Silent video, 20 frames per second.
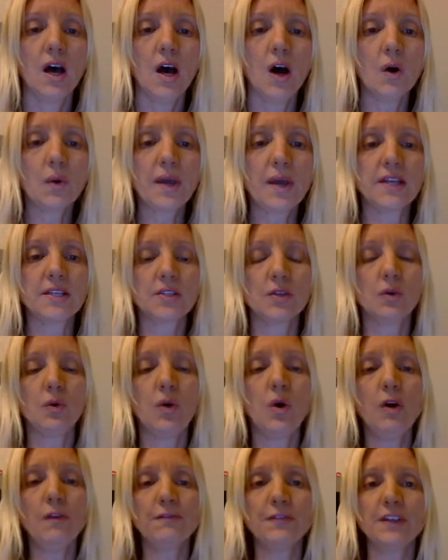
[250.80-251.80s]
Okay, so
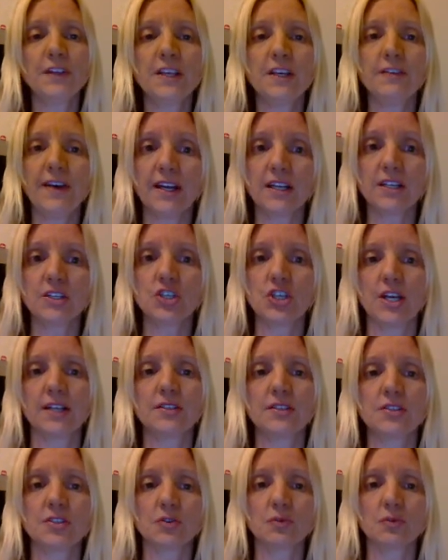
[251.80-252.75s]
hopefully you've had a chance